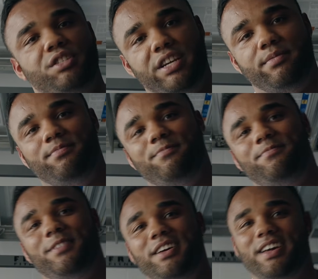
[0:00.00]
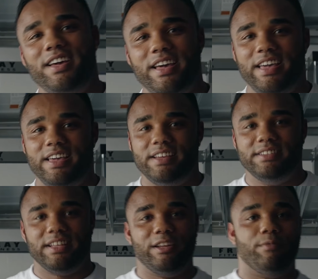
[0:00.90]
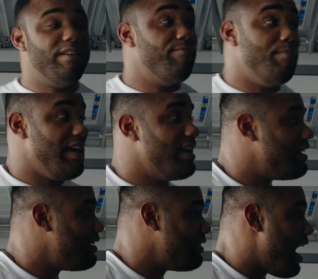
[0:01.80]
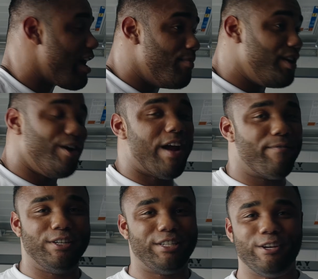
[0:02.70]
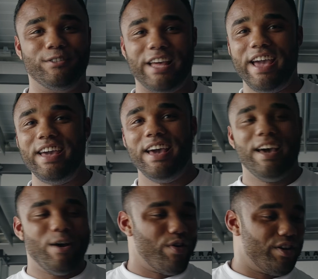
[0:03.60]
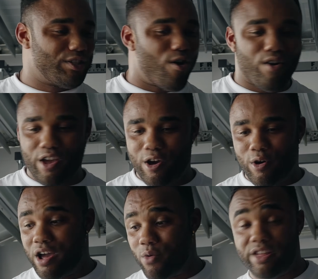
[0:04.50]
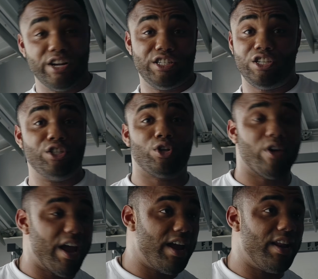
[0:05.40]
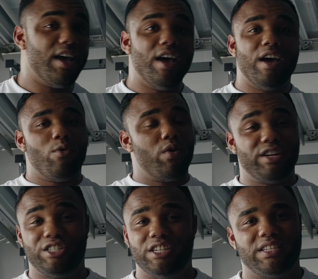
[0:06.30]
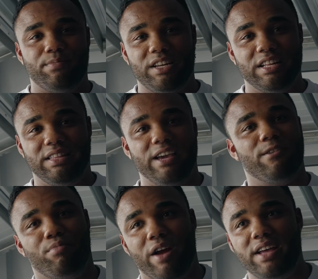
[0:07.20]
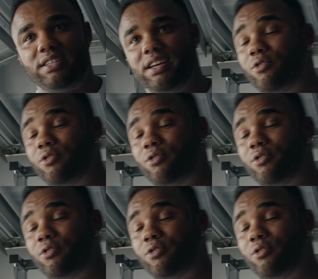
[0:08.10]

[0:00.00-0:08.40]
gym is a little bit of me. I come in here every single day, whether it's cardio, whether it's to train, whether it's just simply to decompress